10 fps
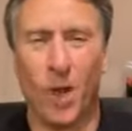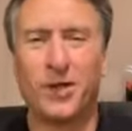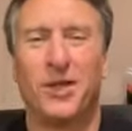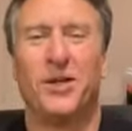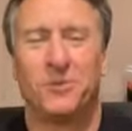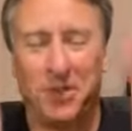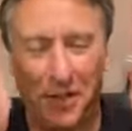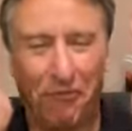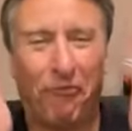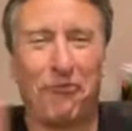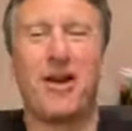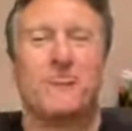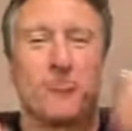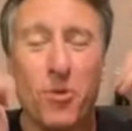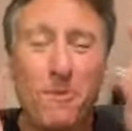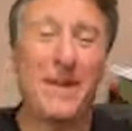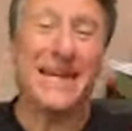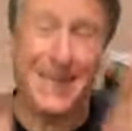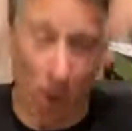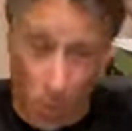Welcome to the Fred
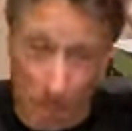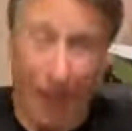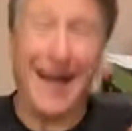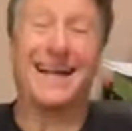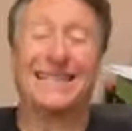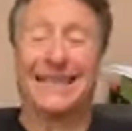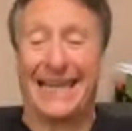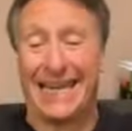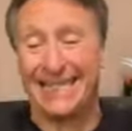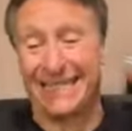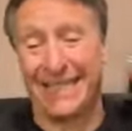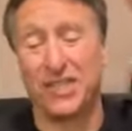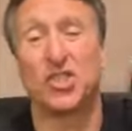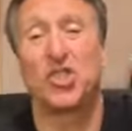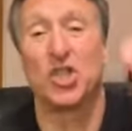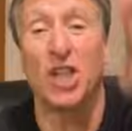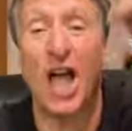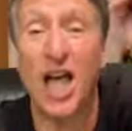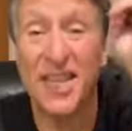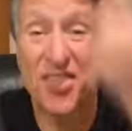Rubino Podcast. It's
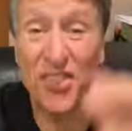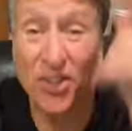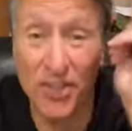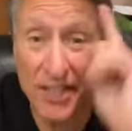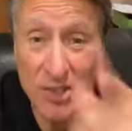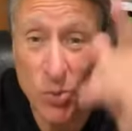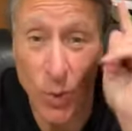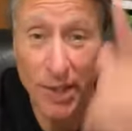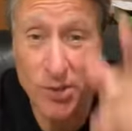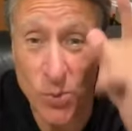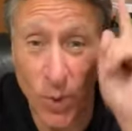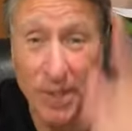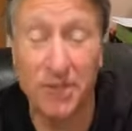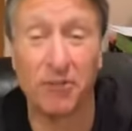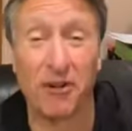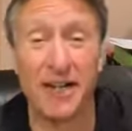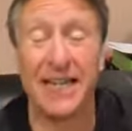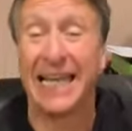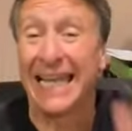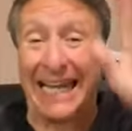July 30th,
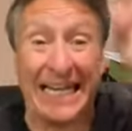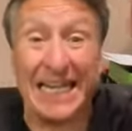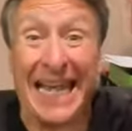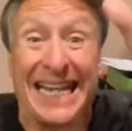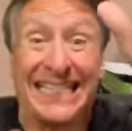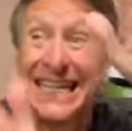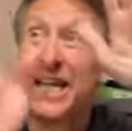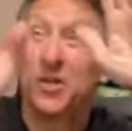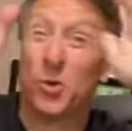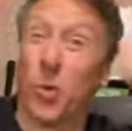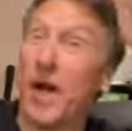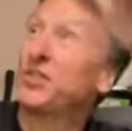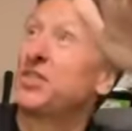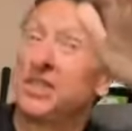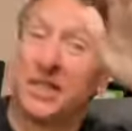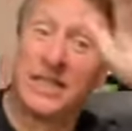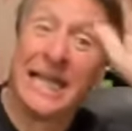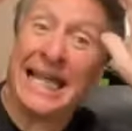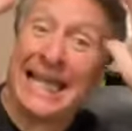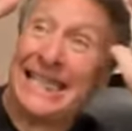2023. In case you're watching
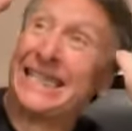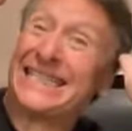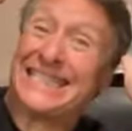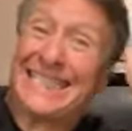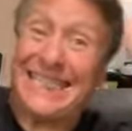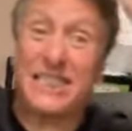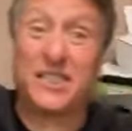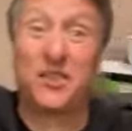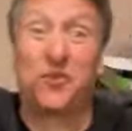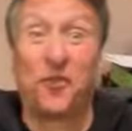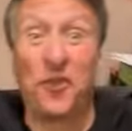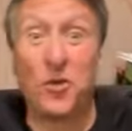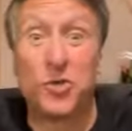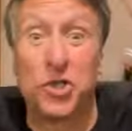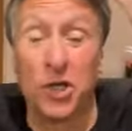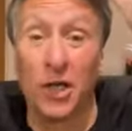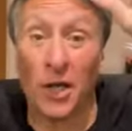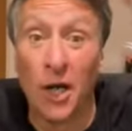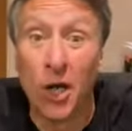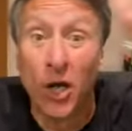this in the distant
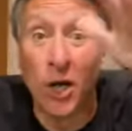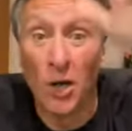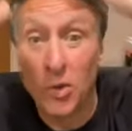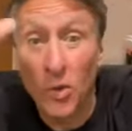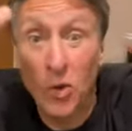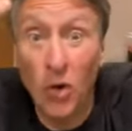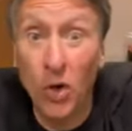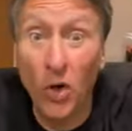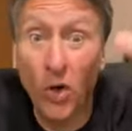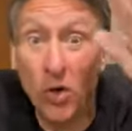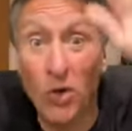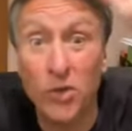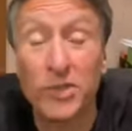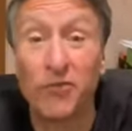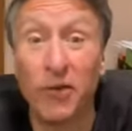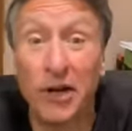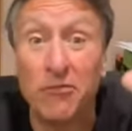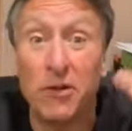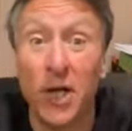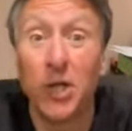future. Ooh, it's Fred
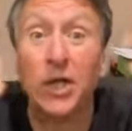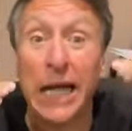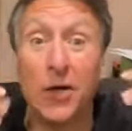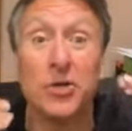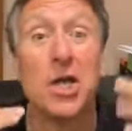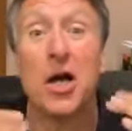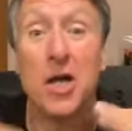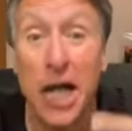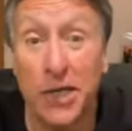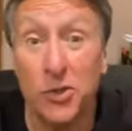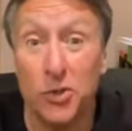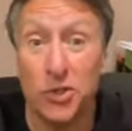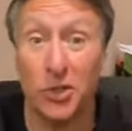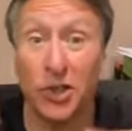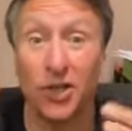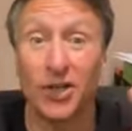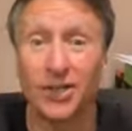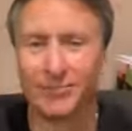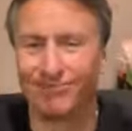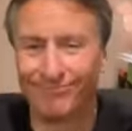Rubino. Look how young I used to
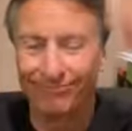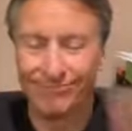look.